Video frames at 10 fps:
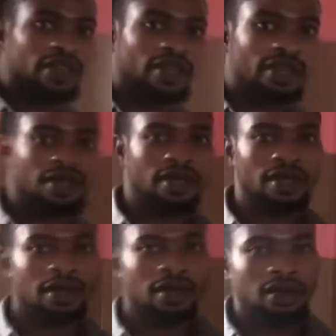day.
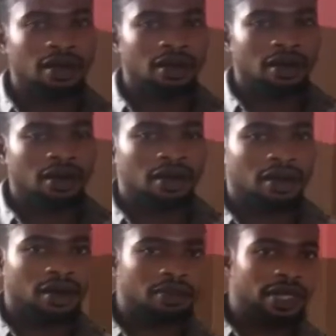
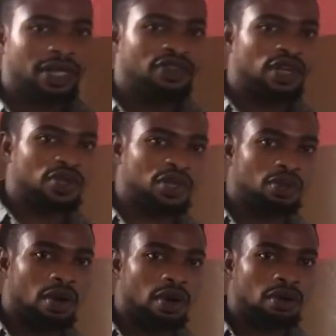I believe you are
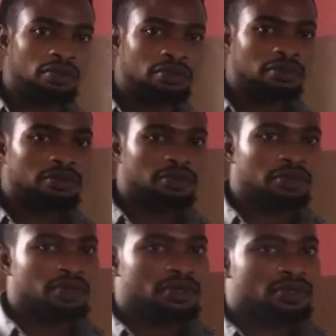doing well.
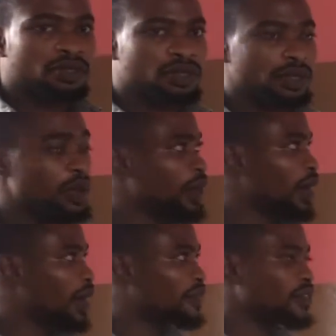Today we
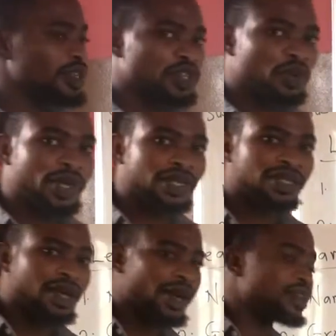have integrated
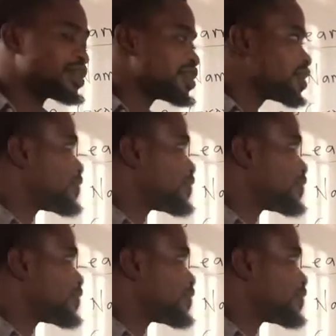science